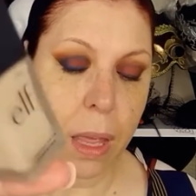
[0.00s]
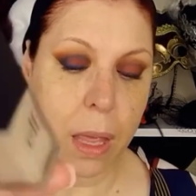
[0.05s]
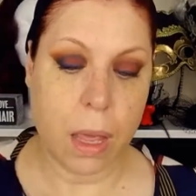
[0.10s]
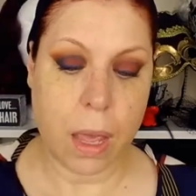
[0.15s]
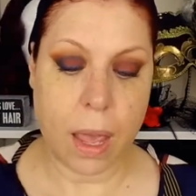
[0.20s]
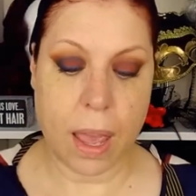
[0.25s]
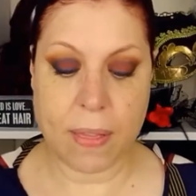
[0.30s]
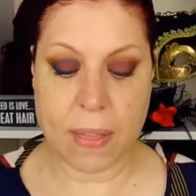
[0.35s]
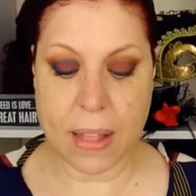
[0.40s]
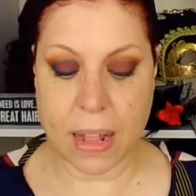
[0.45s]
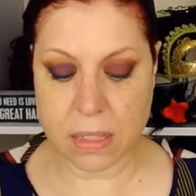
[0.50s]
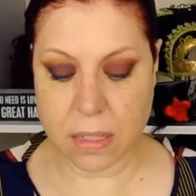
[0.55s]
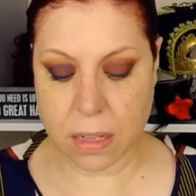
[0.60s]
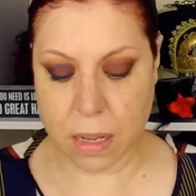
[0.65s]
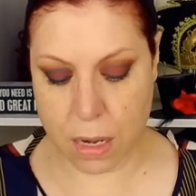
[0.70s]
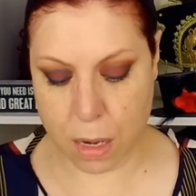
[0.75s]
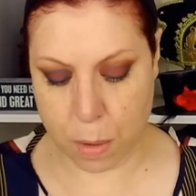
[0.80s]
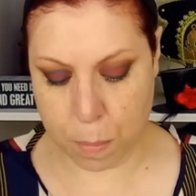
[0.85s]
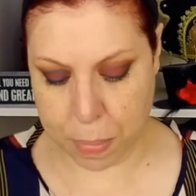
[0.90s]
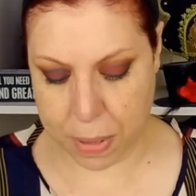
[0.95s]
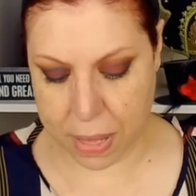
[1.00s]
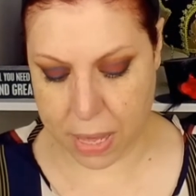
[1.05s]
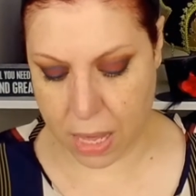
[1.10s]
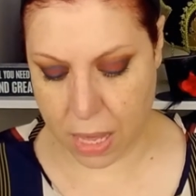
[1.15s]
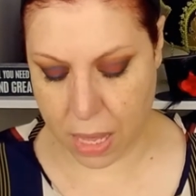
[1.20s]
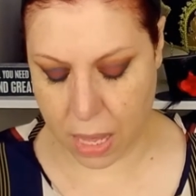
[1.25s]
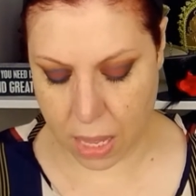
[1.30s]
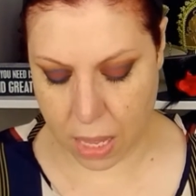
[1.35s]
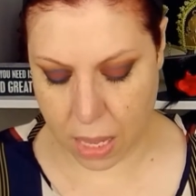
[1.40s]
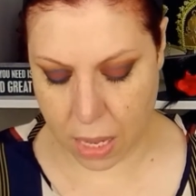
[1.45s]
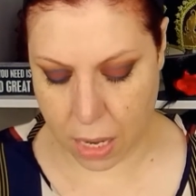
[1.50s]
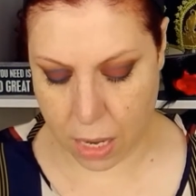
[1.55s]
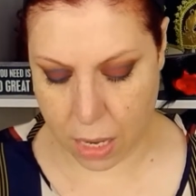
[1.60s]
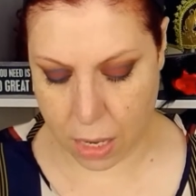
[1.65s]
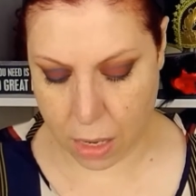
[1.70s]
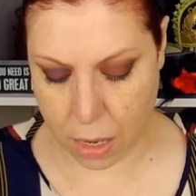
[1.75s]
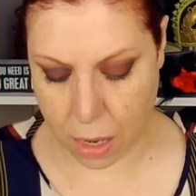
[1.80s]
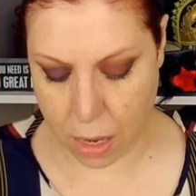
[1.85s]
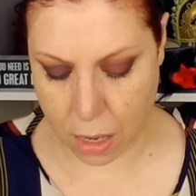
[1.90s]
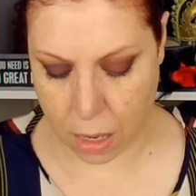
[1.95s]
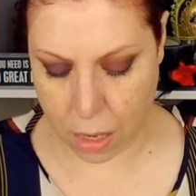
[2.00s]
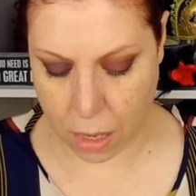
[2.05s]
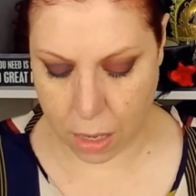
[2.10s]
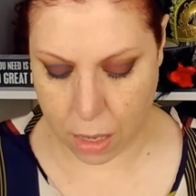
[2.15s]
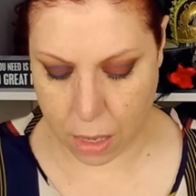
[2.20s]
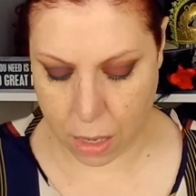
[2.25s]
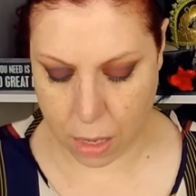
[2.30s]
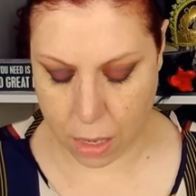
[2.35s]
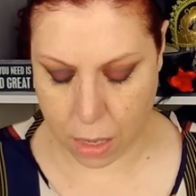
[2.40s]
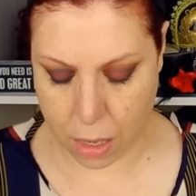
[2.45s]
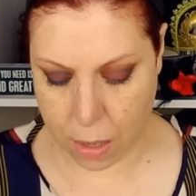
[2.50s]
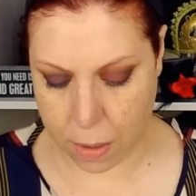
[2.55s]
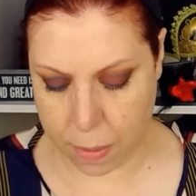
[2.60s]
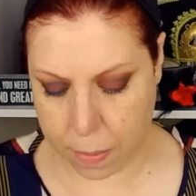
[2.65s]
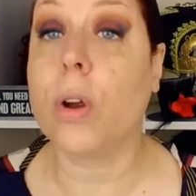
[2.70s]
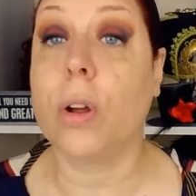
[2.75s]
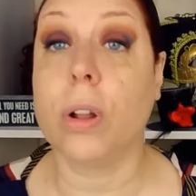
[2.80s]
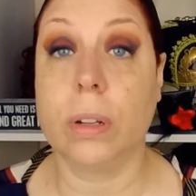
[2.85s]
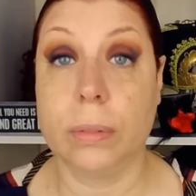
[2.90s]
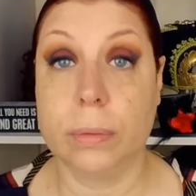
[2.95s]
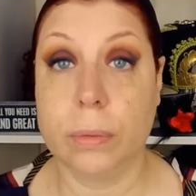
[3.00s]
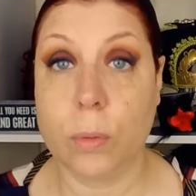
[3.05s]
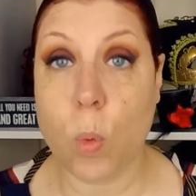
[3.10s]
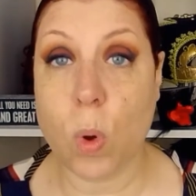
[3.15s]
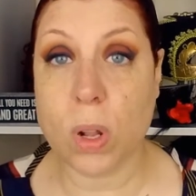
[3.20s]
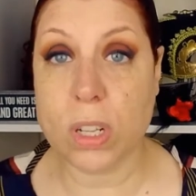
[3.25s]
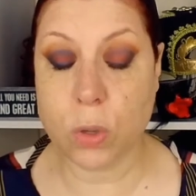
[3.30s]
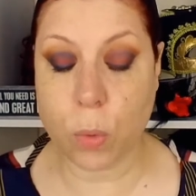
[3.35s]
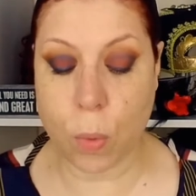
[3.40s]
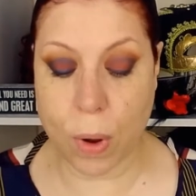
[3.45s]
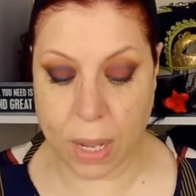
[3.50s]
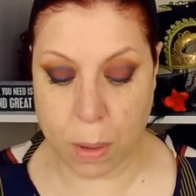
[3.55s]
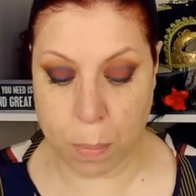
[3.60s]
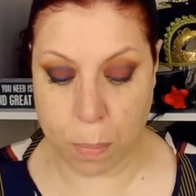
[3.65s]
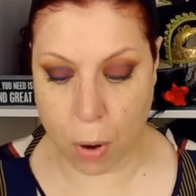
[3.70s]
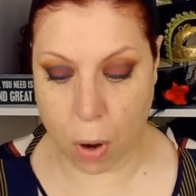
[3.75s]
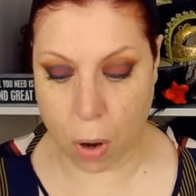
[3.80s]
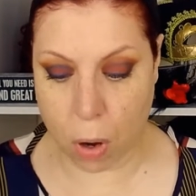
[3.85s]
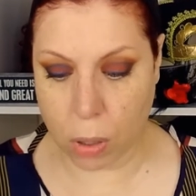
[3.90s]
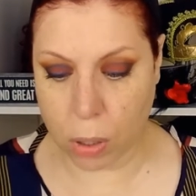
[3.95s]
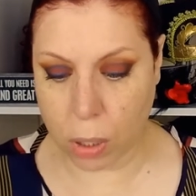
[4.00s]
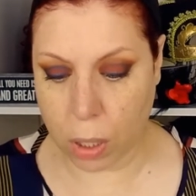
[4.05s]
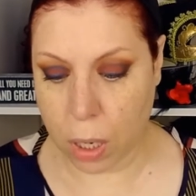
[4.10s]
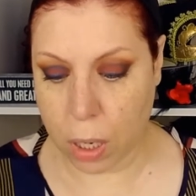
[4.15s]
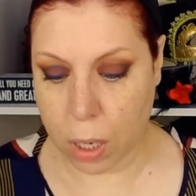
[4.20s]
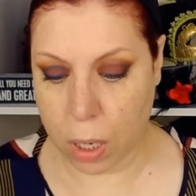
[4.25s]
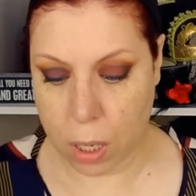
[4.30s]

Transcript: And that's going to be in 120 Pearl.